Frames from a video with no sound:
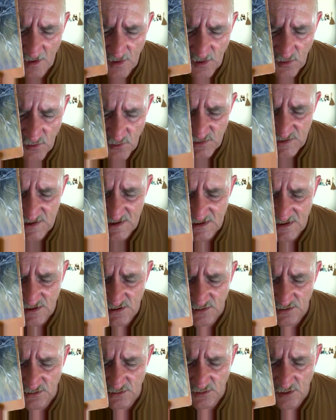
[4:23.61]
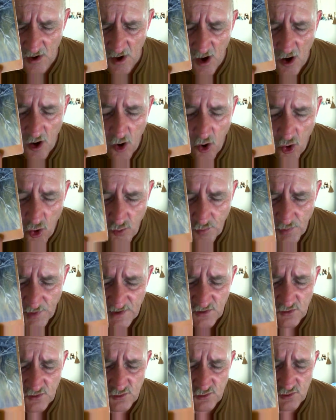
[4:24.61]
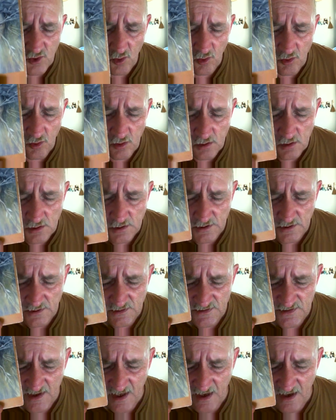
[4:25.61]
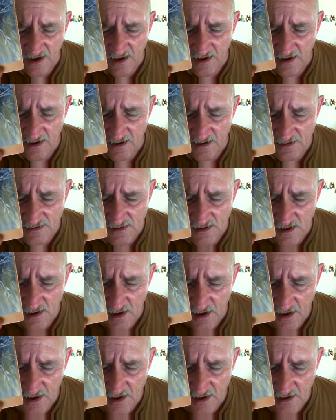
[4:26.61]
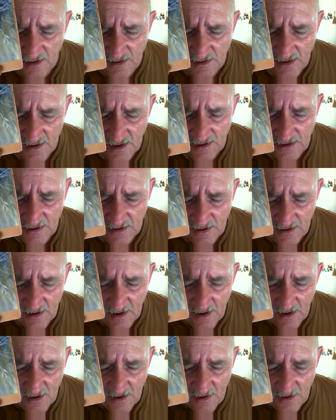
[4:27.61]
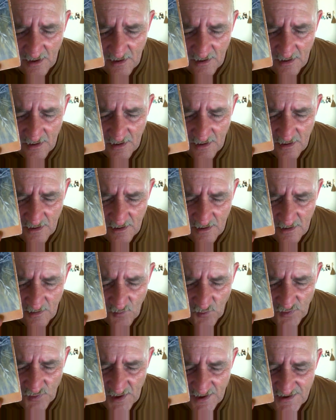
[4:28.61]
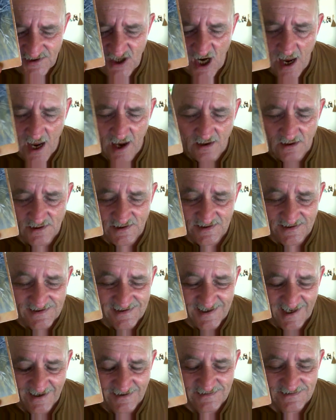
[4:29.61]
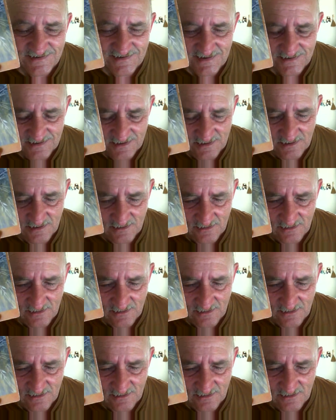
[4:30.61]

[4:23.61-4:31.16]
Use it to open new doors and like with a child intensity.